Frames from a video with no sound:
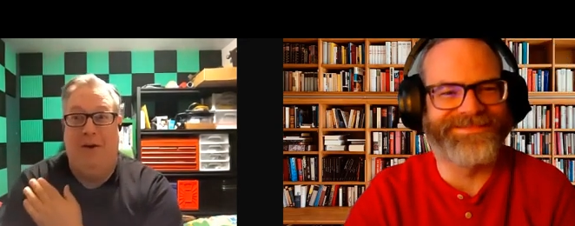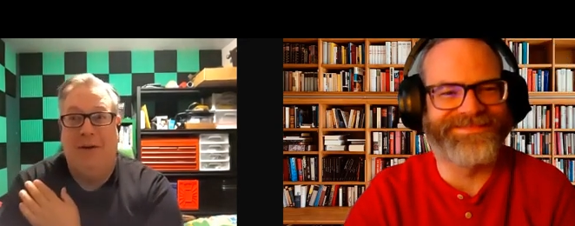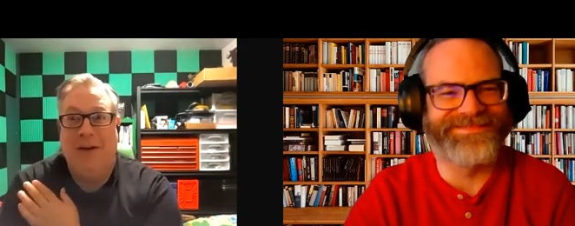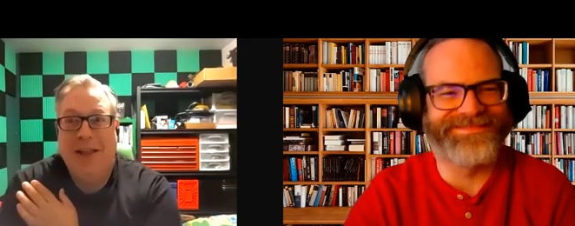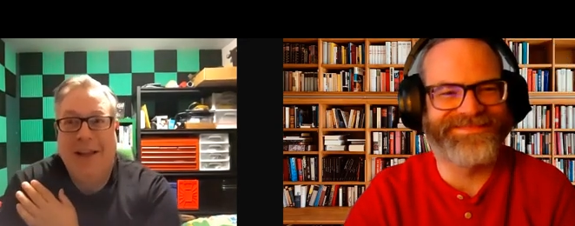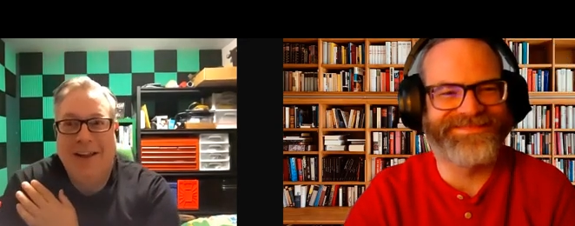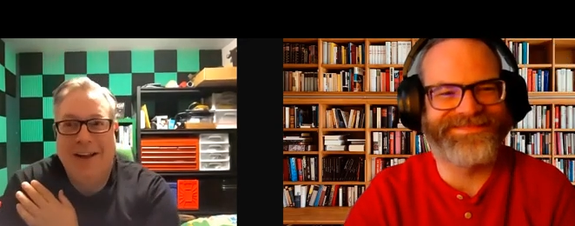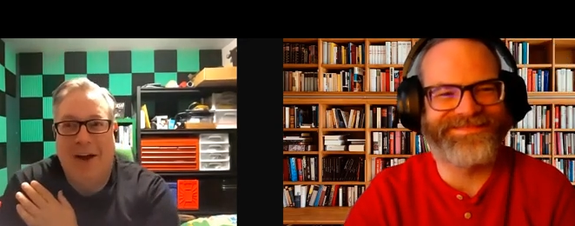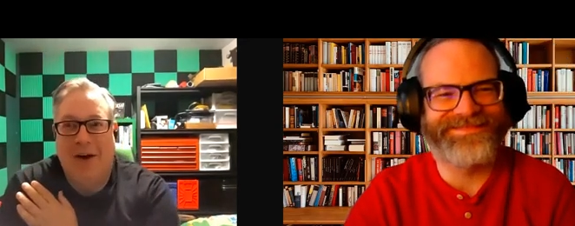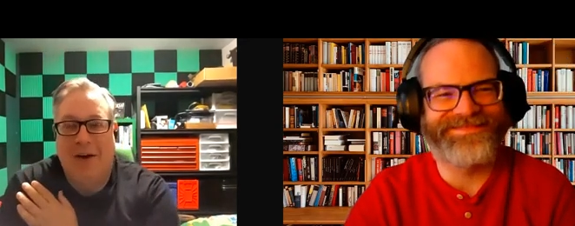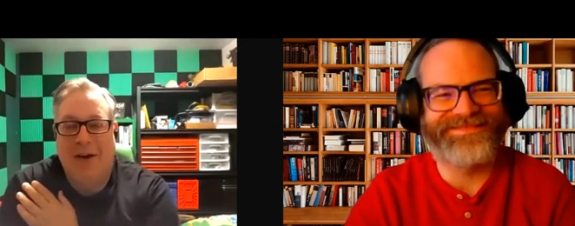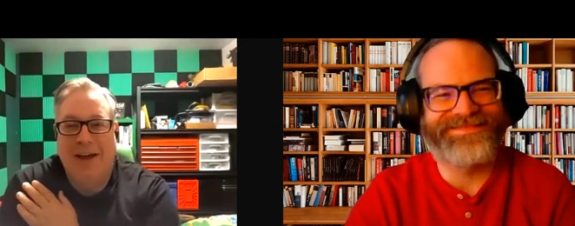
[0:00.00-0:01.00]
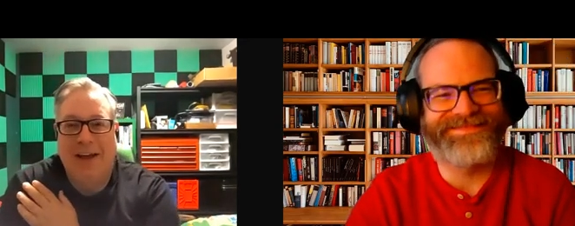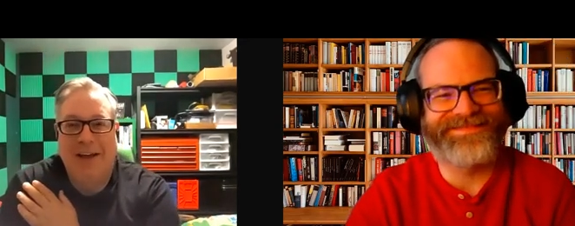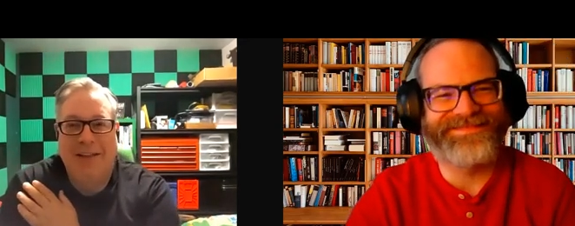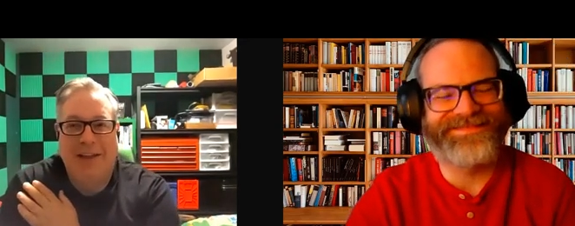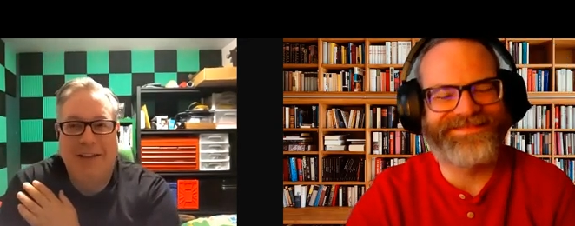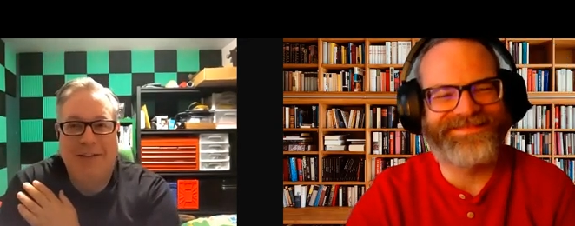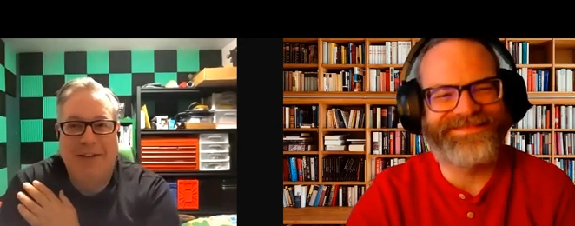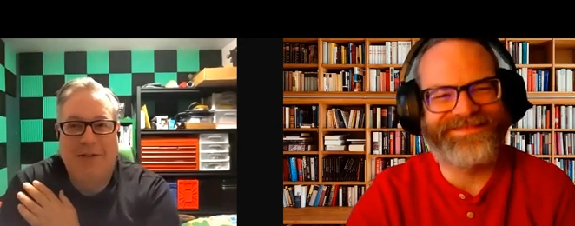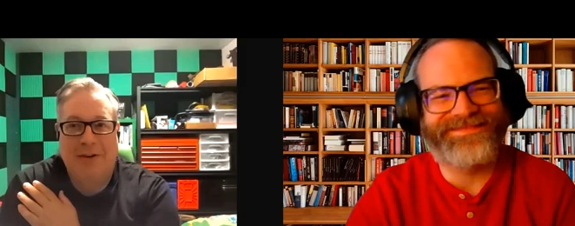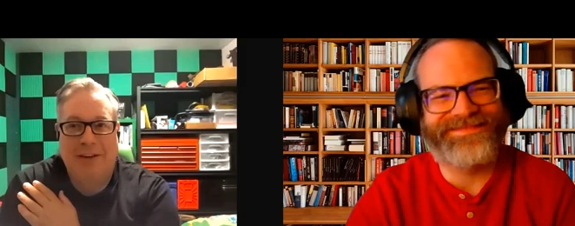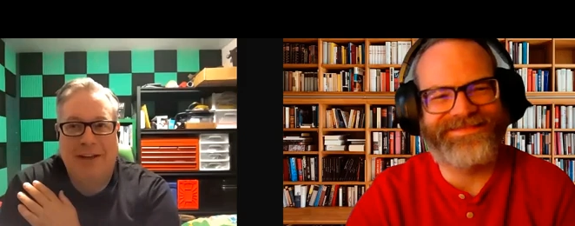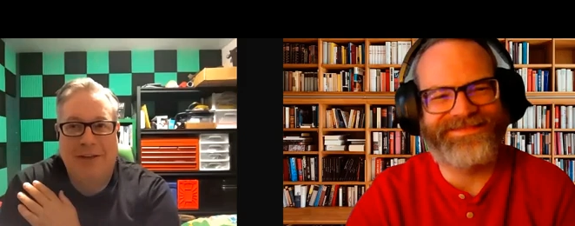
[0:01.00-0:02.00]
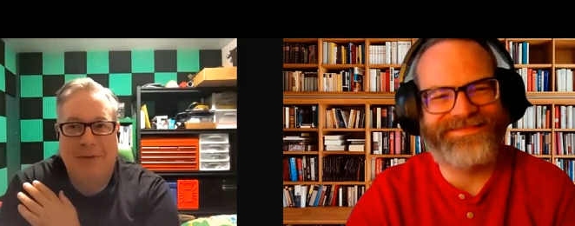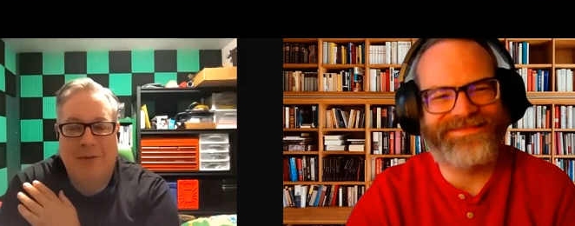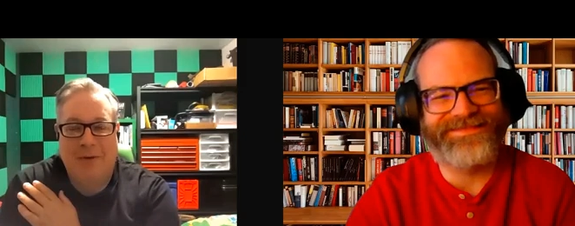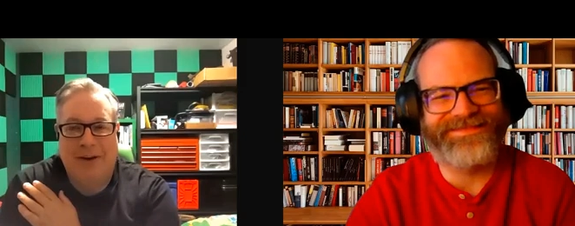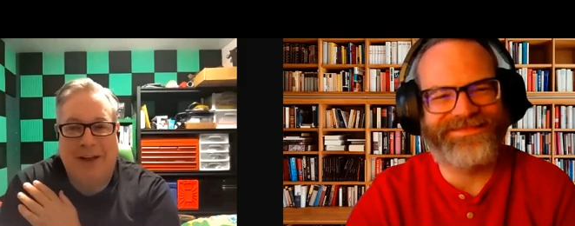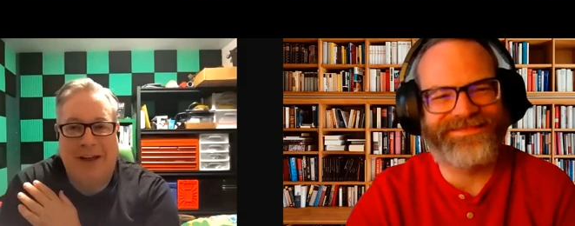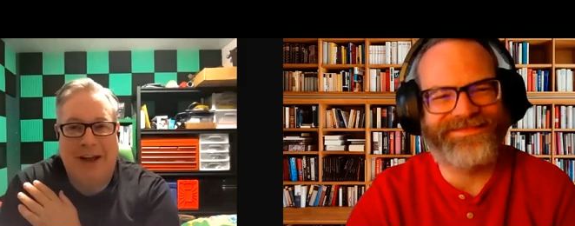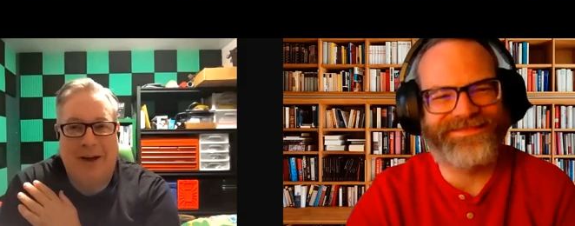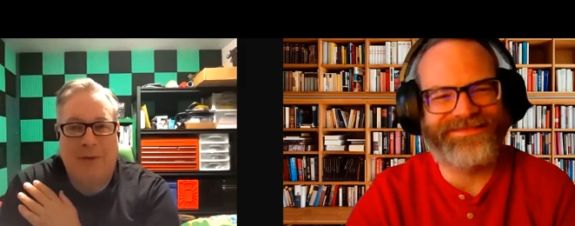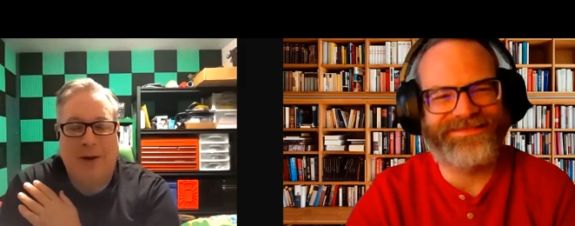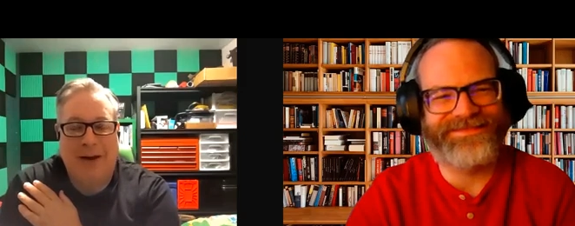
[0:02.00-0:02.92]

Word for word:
Speaker 1: no, no, it, it's early in the morning.